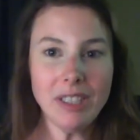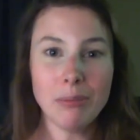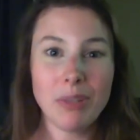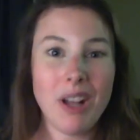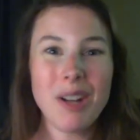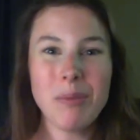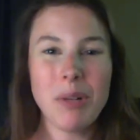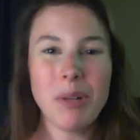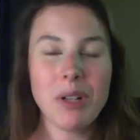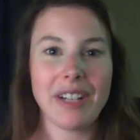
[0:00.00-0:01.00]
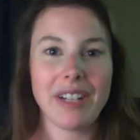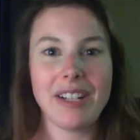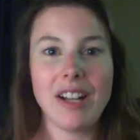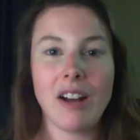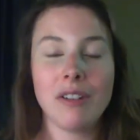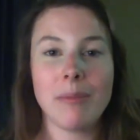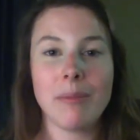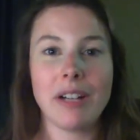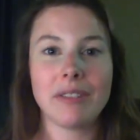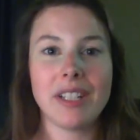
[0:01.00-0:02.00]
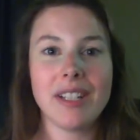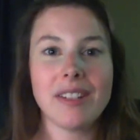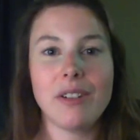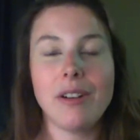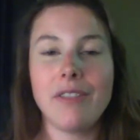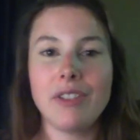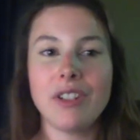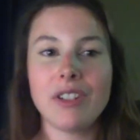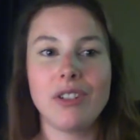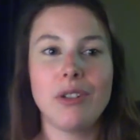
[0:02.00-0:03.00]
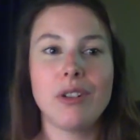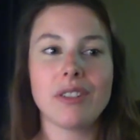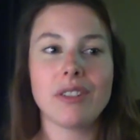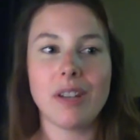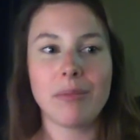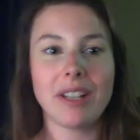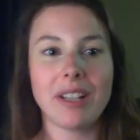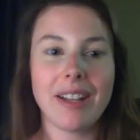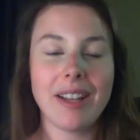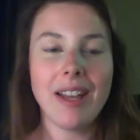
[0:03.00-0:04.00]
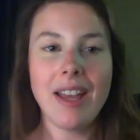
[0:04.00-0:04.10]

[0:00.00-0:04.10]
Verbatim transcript: blog post written out about this. So if you just Google something like